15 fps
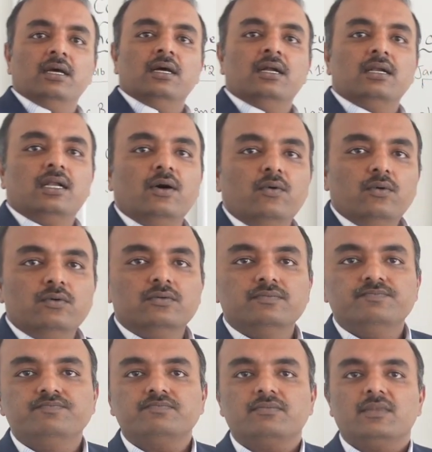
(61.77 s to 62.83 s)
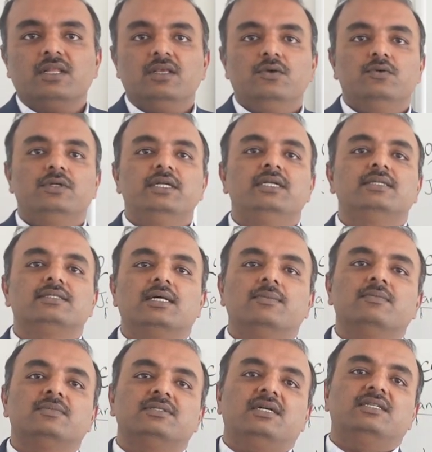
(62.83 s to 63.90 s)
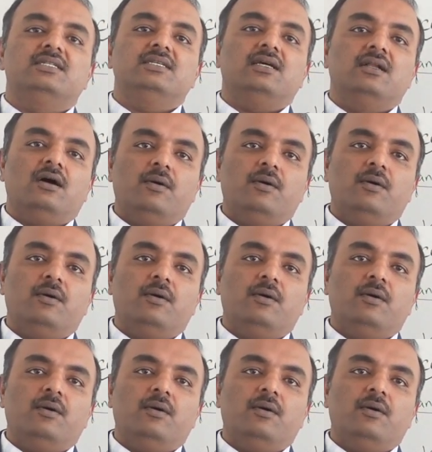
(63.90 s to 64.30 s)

Now, you did some surgical